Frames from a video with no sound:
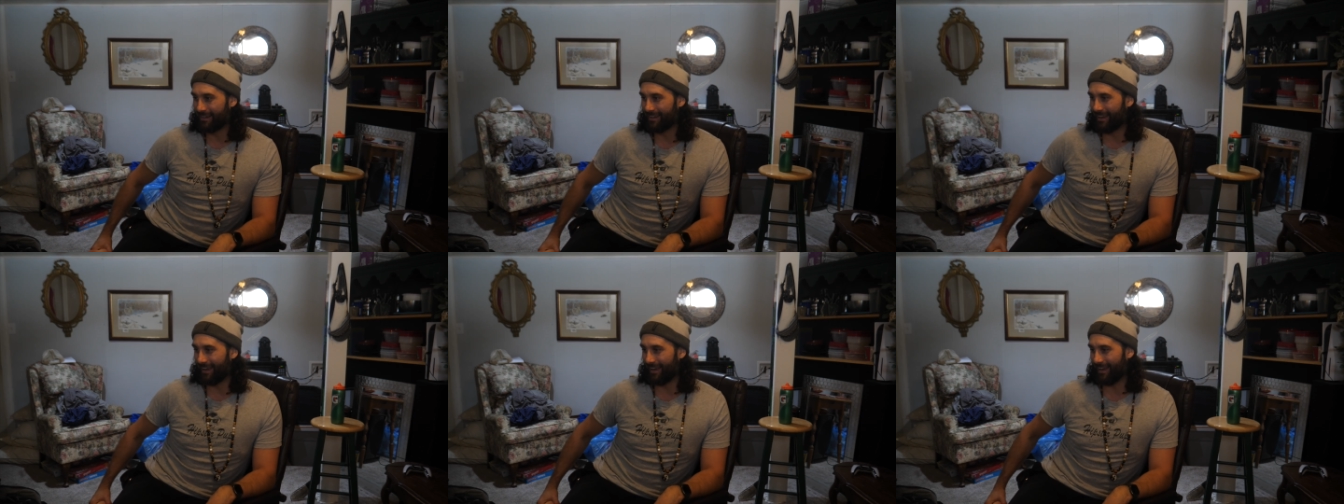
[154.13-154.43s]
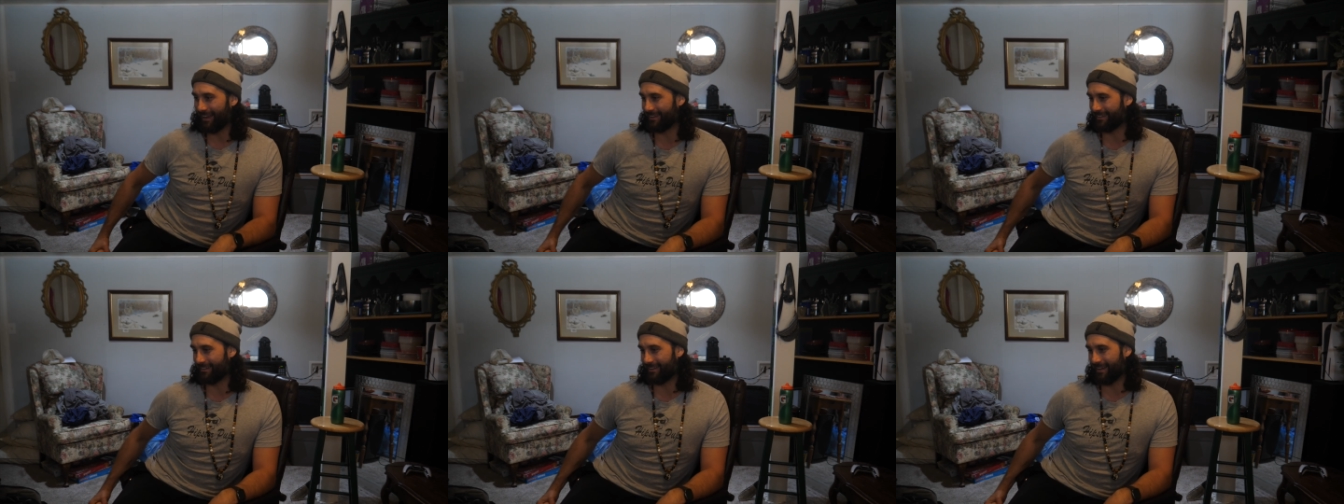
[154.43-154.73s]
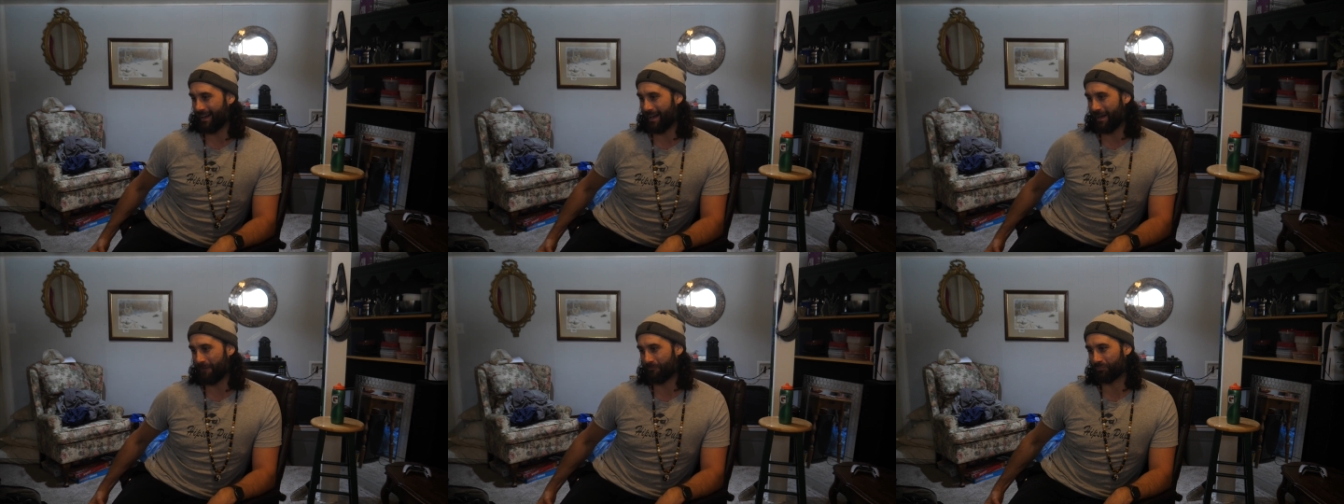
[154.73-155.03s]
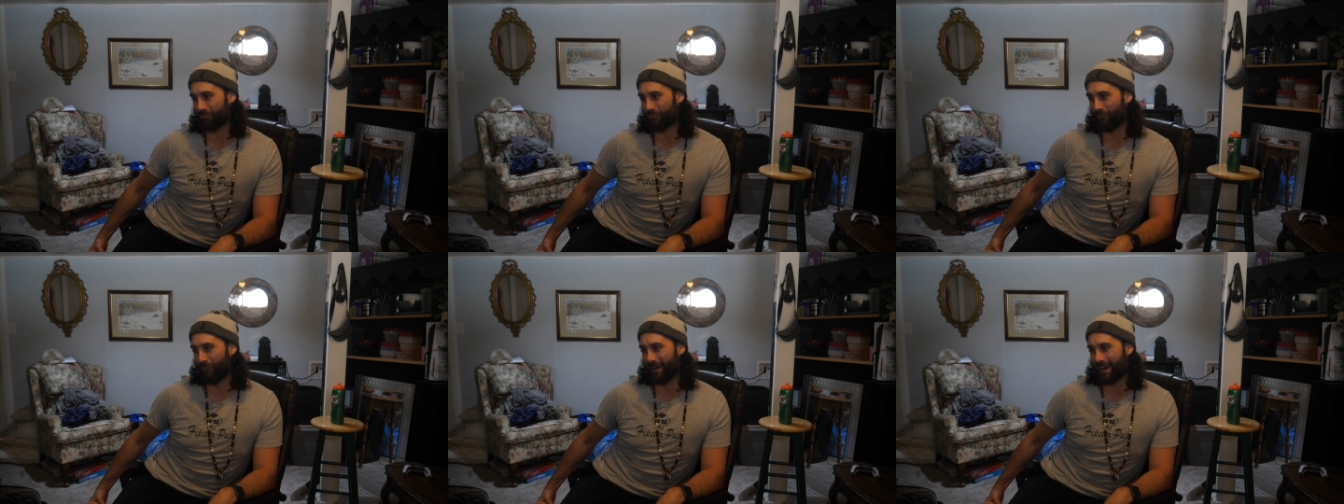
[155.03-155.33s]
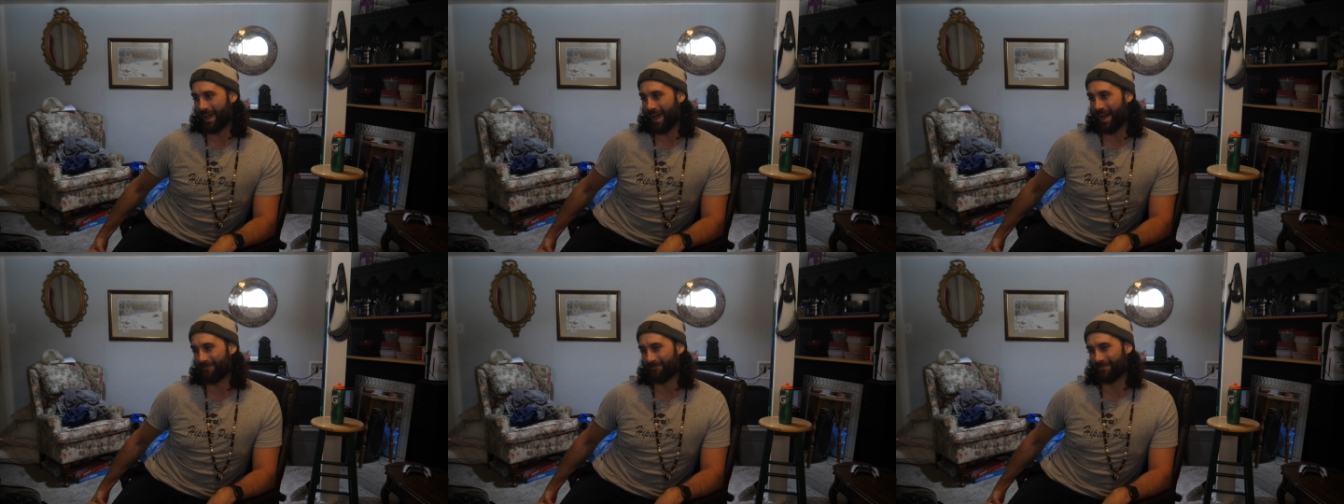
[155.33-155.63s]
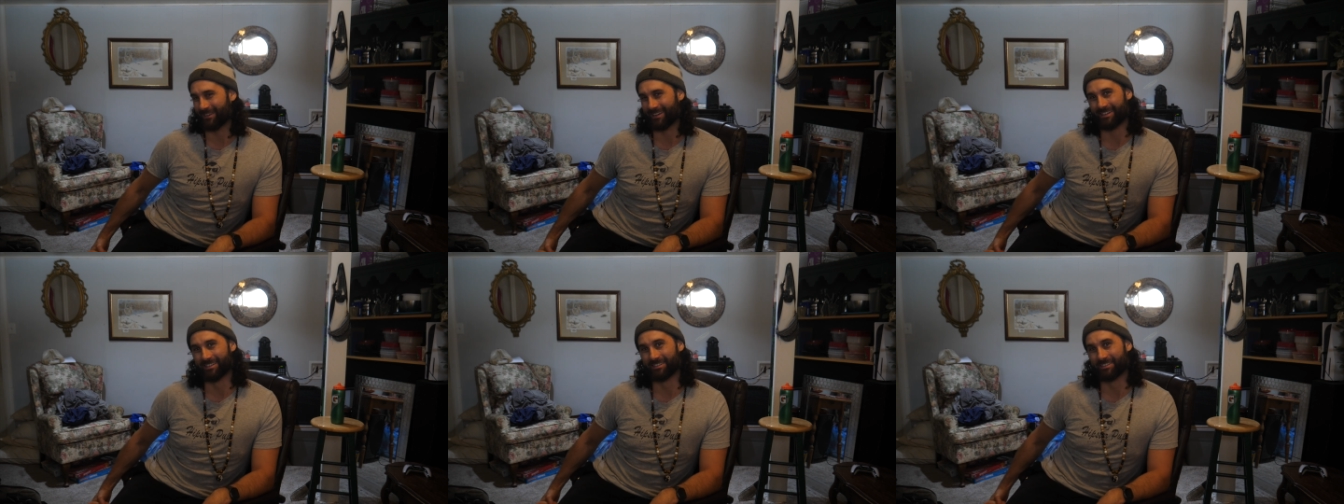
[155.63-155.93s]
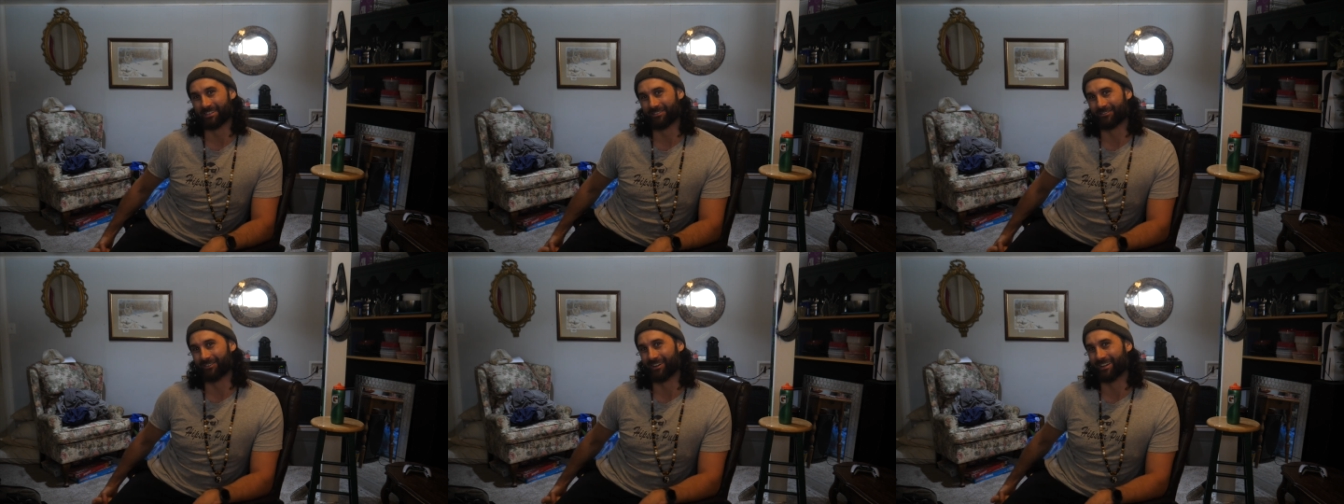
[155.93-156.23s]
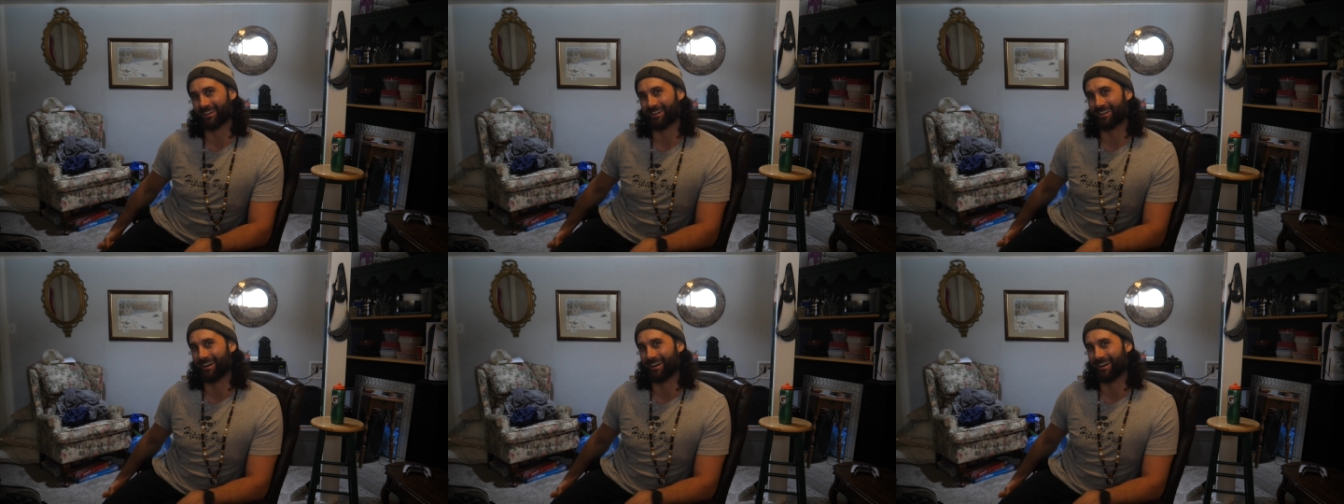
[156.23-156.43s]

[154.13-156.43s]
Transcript: And uh, what happened is it really